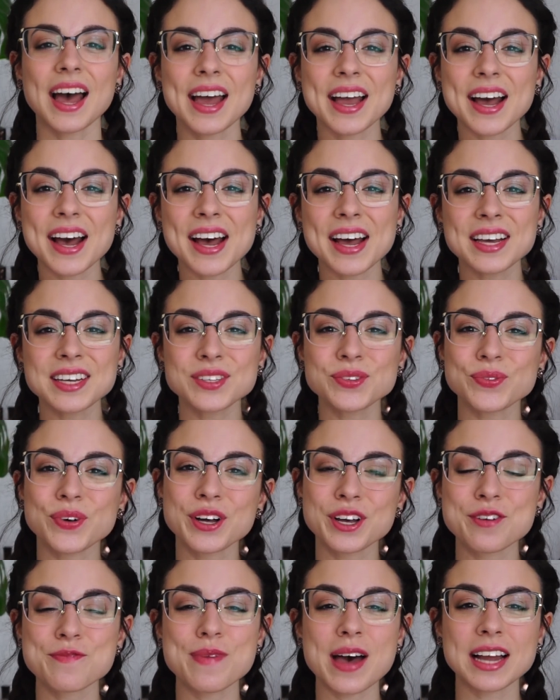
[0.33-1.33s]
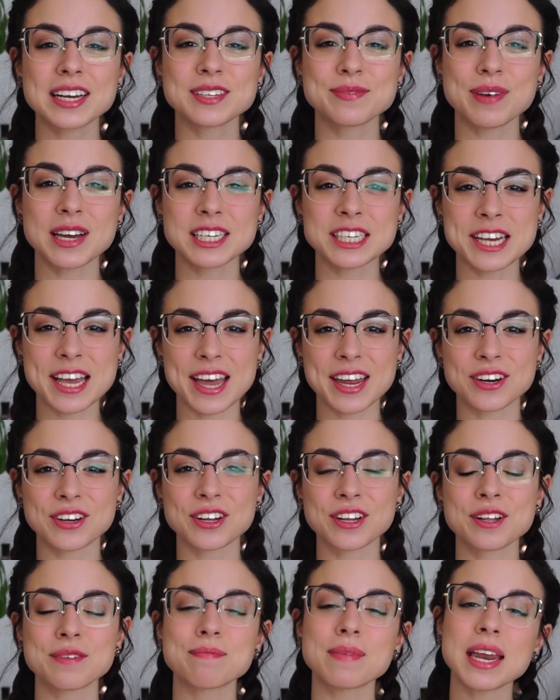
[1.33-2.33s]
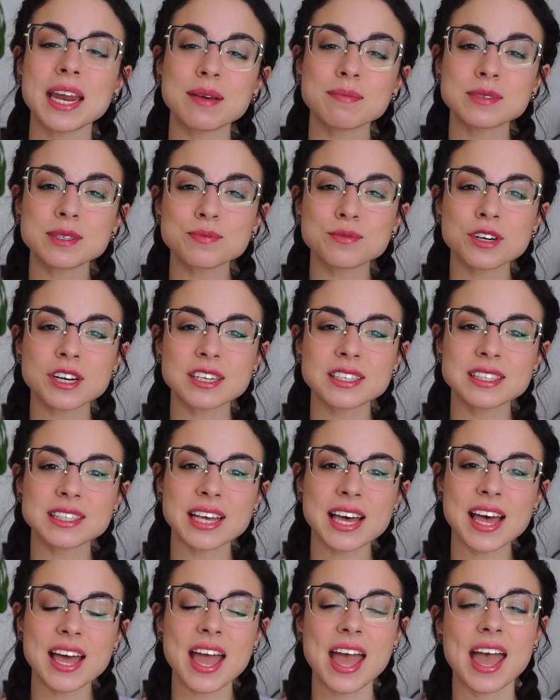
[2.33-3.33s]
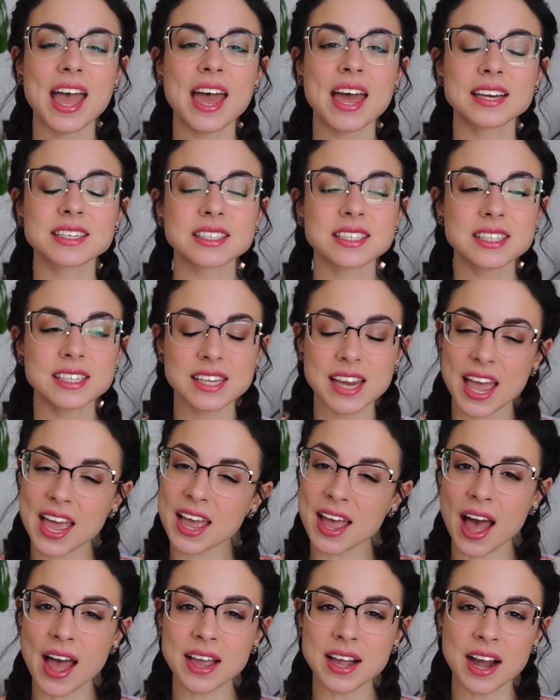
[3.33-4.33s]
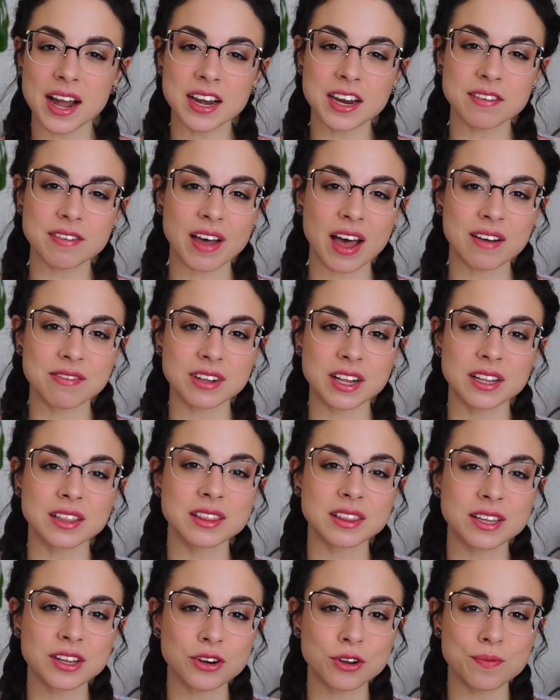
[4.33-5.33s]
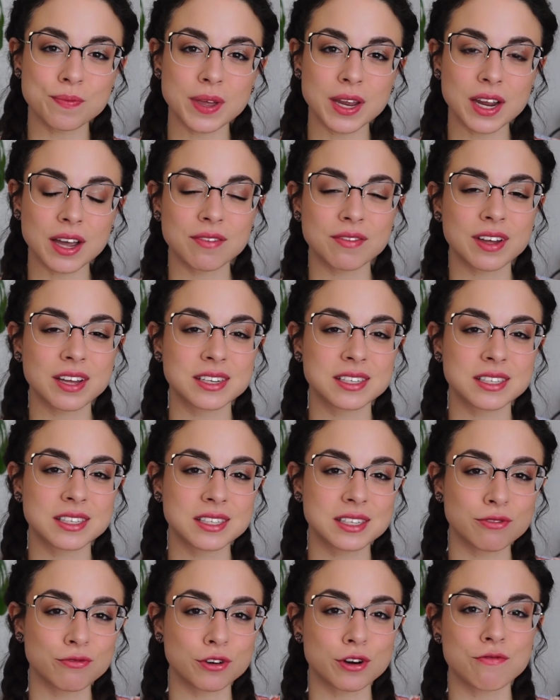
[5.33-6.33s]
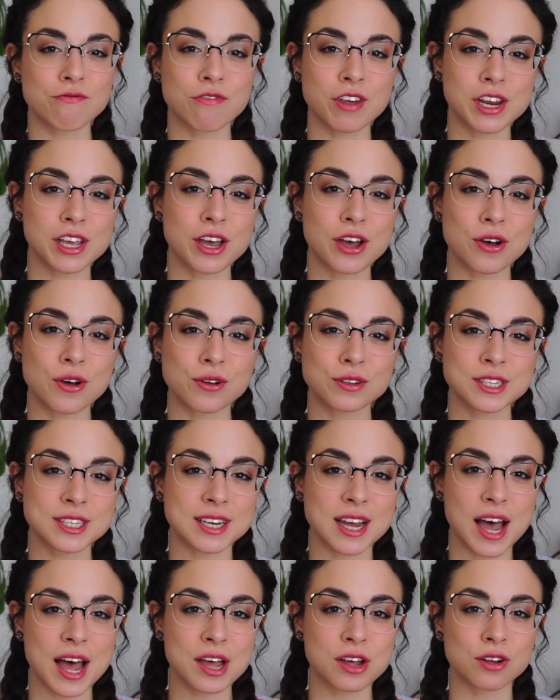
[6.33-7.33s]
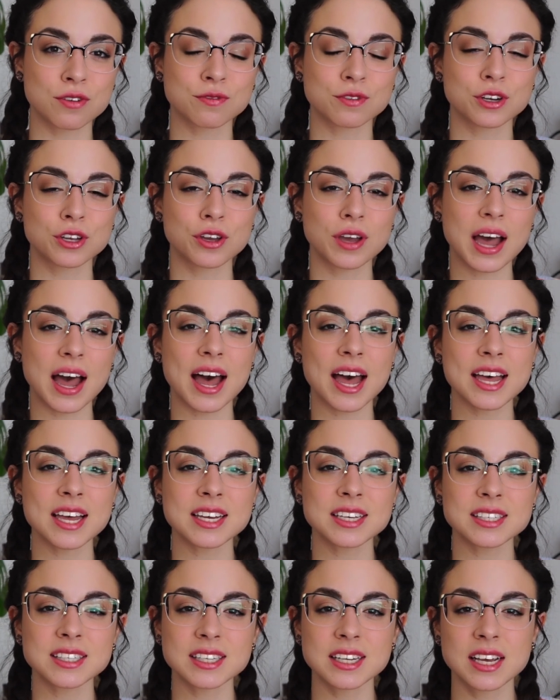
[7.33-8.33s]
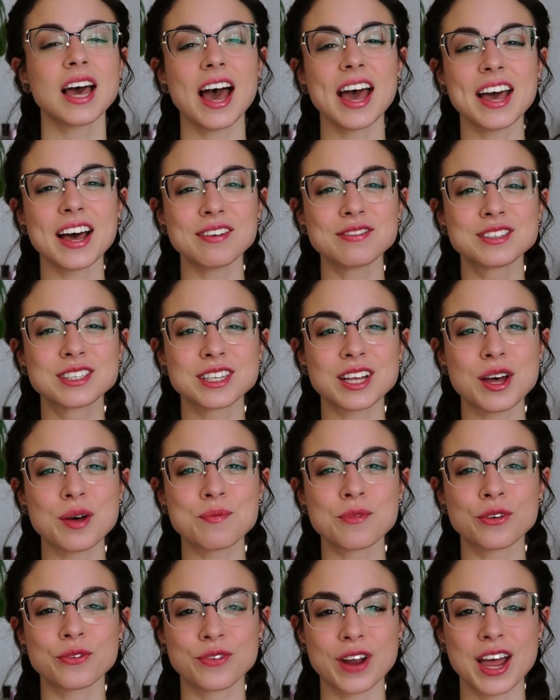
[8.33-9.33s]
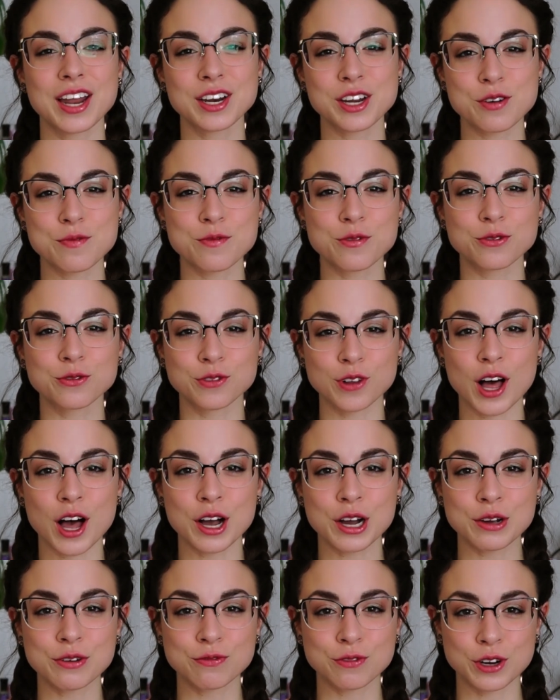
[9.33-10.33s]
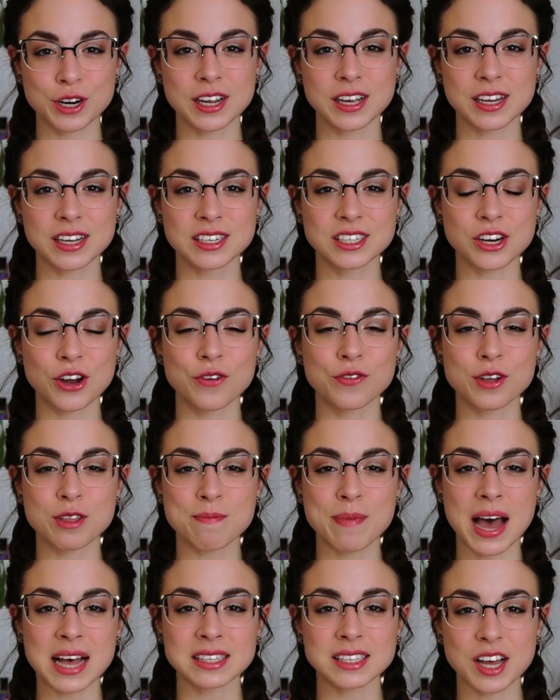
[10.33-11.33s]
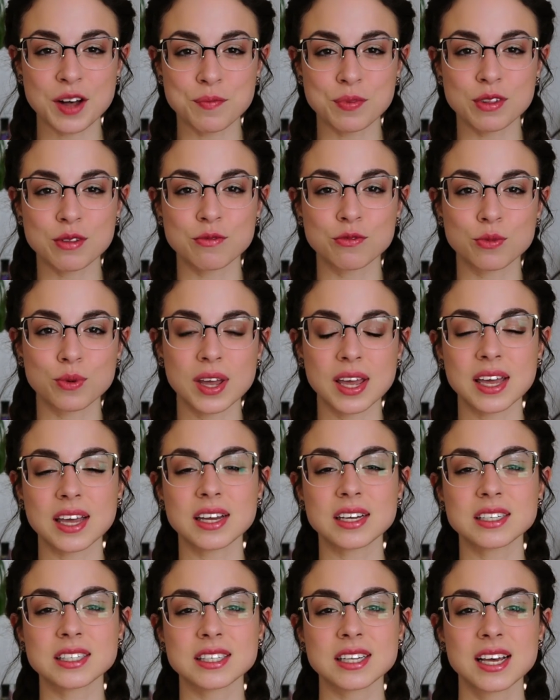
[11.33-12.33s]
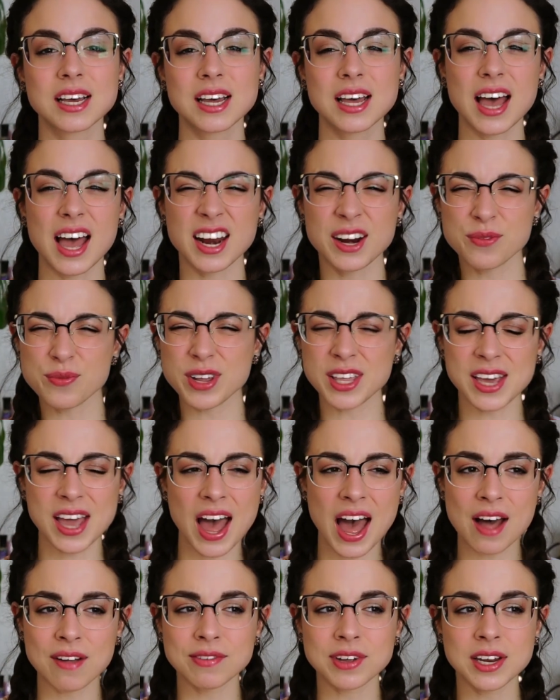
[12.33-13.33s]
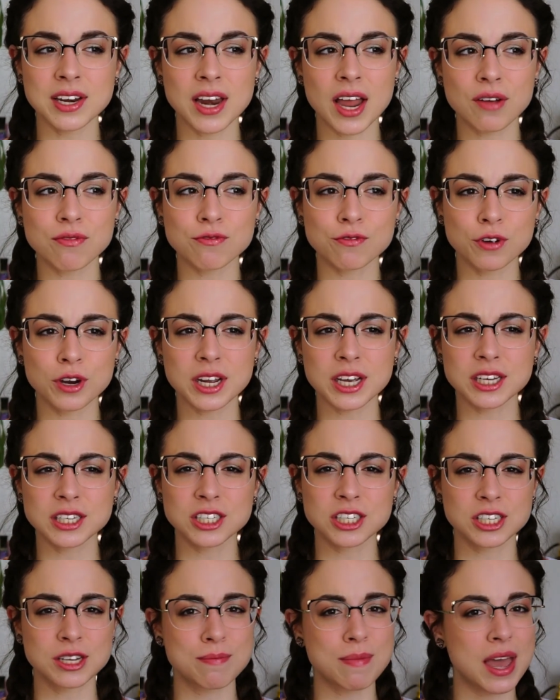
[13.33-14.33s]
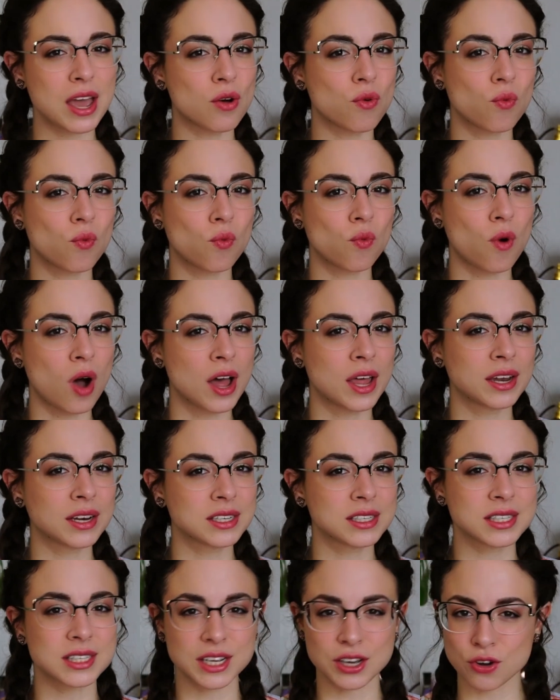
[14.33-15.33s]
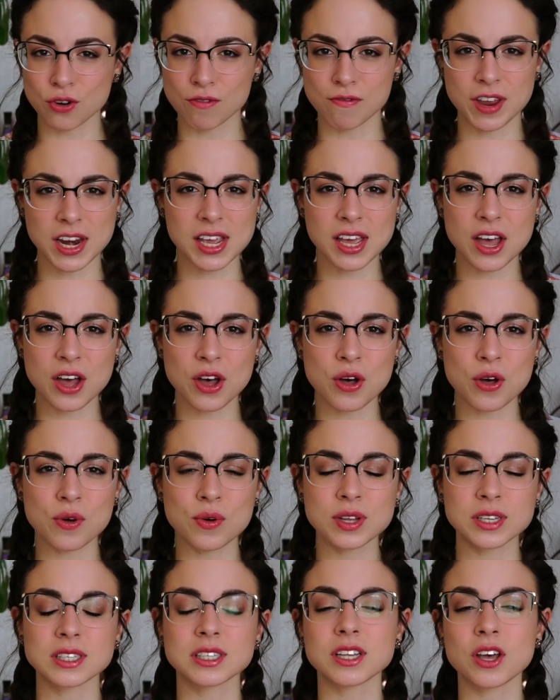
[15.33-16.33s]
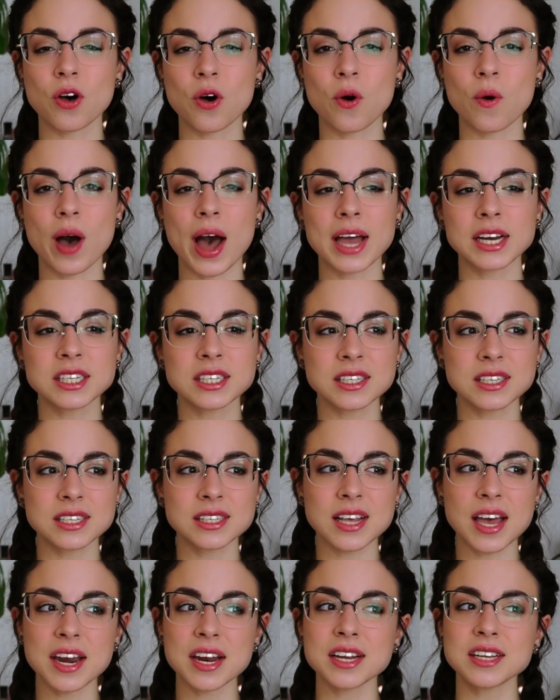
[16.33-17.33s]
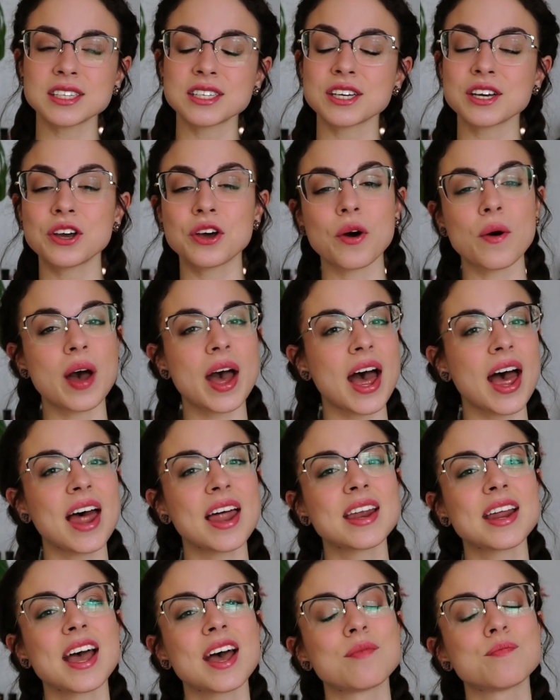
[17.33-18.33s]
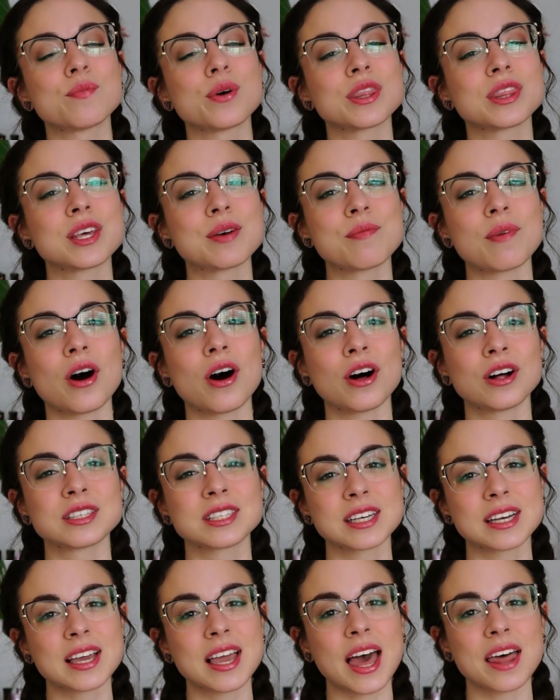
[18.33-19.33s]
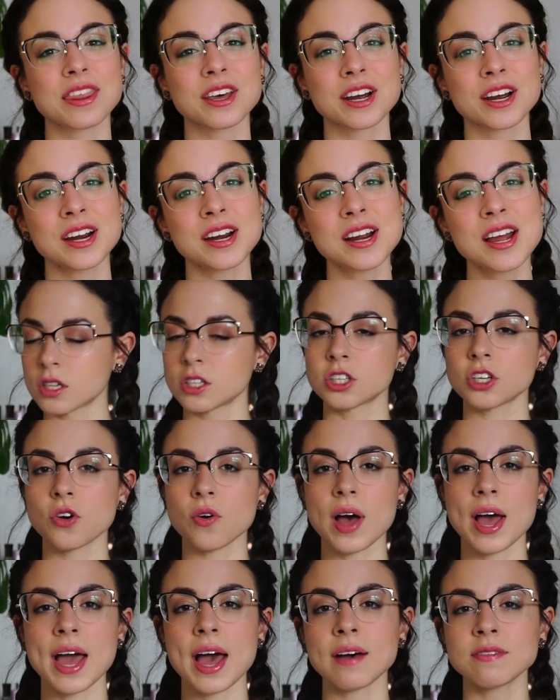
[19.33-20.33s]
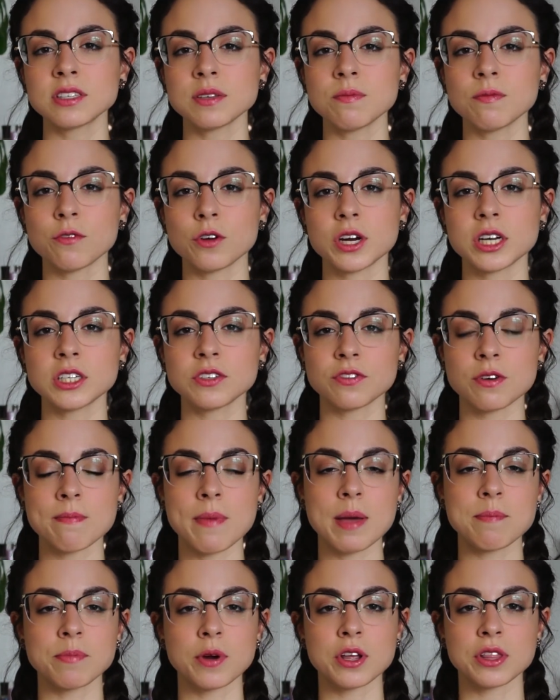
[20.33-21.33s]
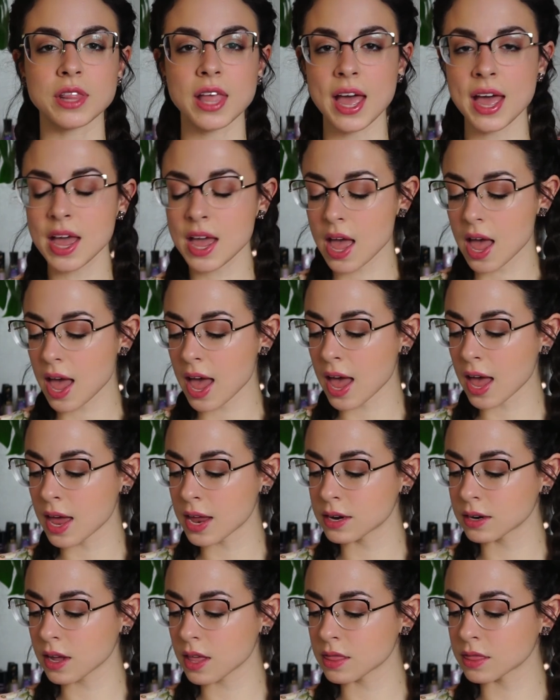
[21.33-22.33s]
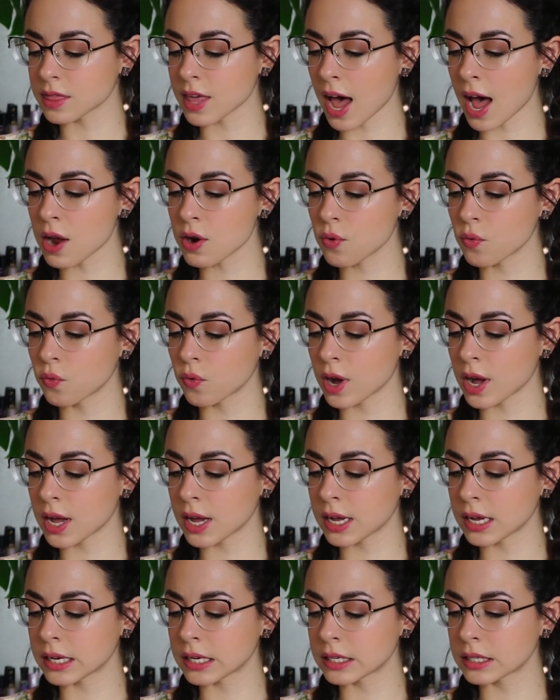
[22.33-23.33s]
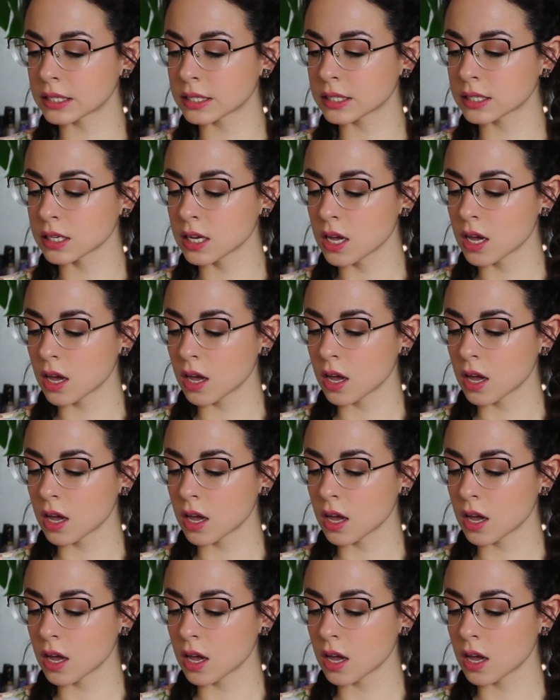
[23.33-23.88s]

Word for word: Hi guys, welcome back to my channel. My name is Marissa and today I kind of have a little bit of a different video style for you guys. I have some random vlog footage over the past couple of weeks. I didn't really have enough footage to make one single video, so I just decided to go ahead and put them all together. So I have some footage from my birthday and that was